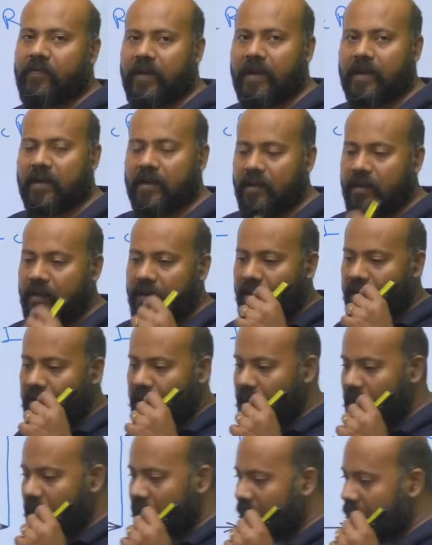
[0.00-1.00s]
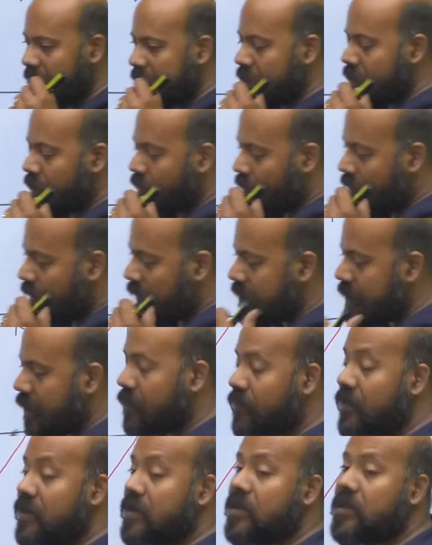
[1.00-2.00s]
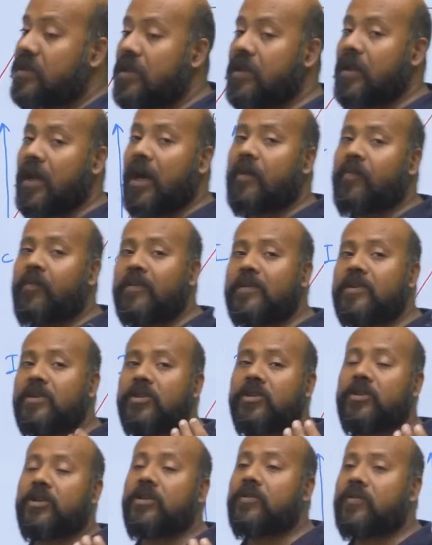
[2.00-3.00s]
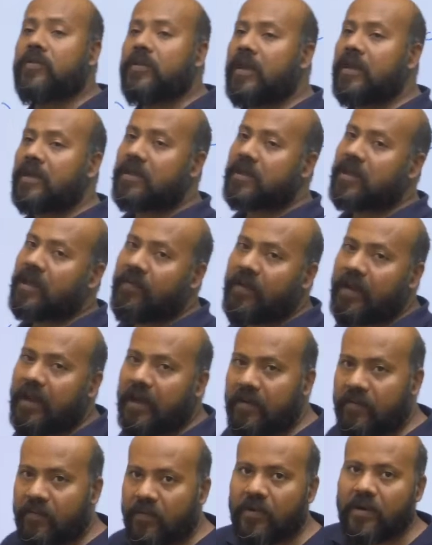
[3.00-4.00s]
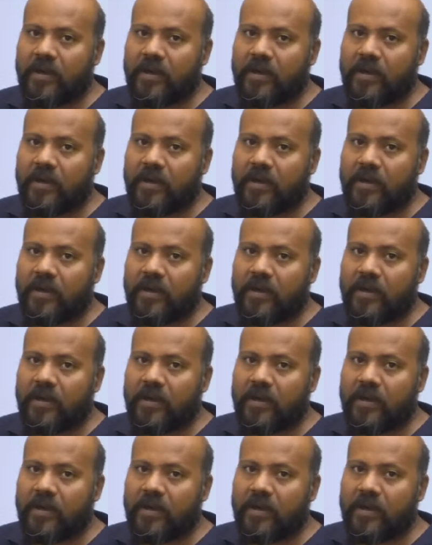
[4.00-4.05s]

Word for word: effect. This phasor which is in opposition to the receiving end